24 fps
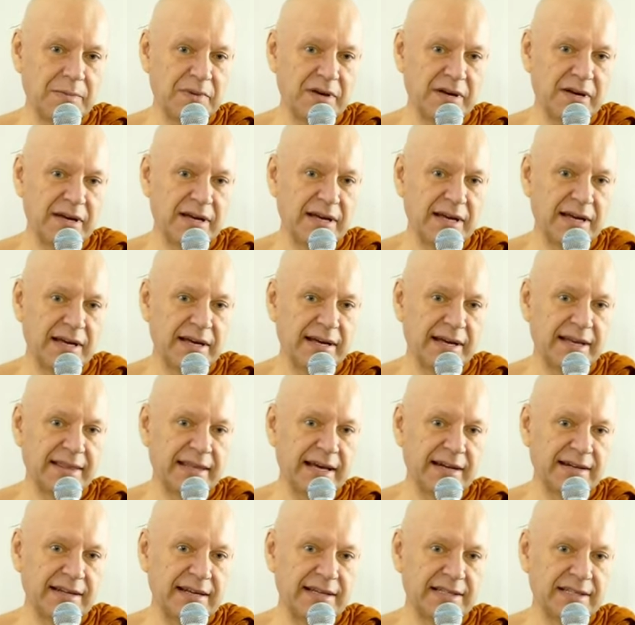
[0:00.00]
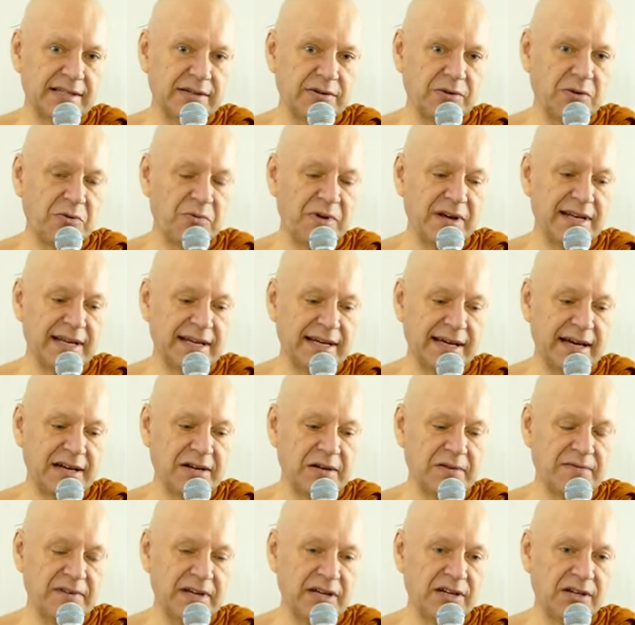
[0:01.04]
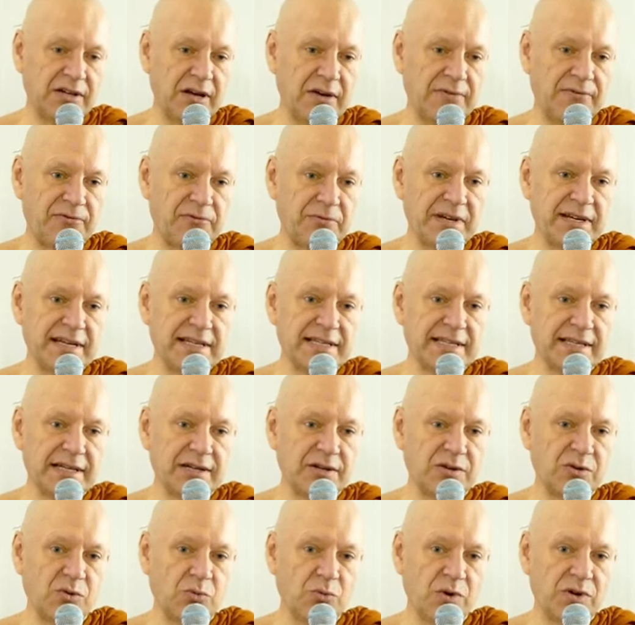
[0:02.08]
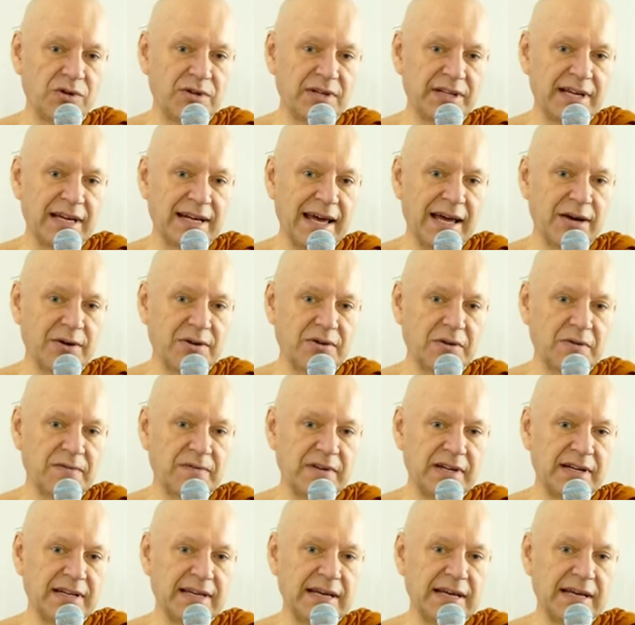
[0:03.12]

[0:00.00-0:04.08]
And that is already kind of enough reason to want to get out of it.